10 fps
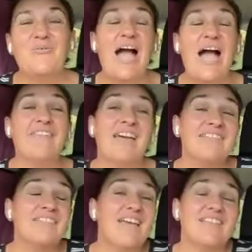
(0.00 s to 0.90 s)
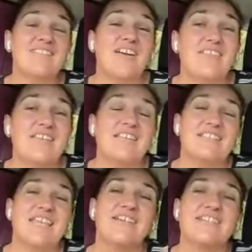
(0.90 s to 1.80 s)
Well, and that's, I think
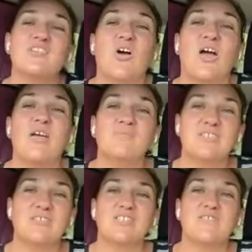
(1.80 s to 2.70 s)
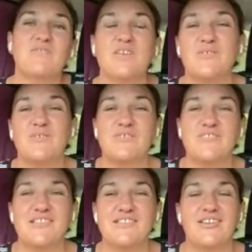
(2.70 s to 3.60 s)
it takes time to figure those
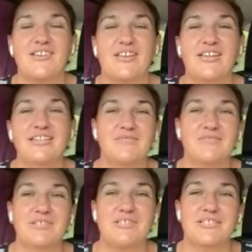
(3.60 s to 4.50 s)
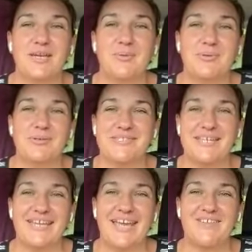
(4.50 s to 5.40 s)
things out. Like, I love that you take a
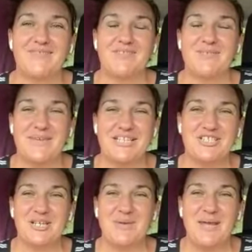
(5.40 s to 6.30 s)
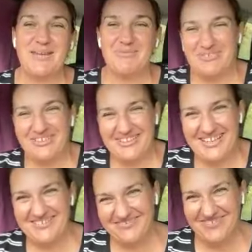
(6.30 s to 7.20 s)
birthday cake for the men shed people and
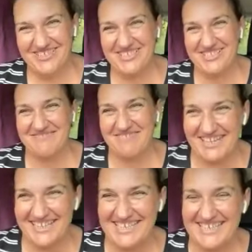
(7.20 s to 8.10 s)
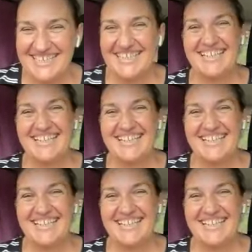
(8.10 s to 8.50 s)
watch them eat it.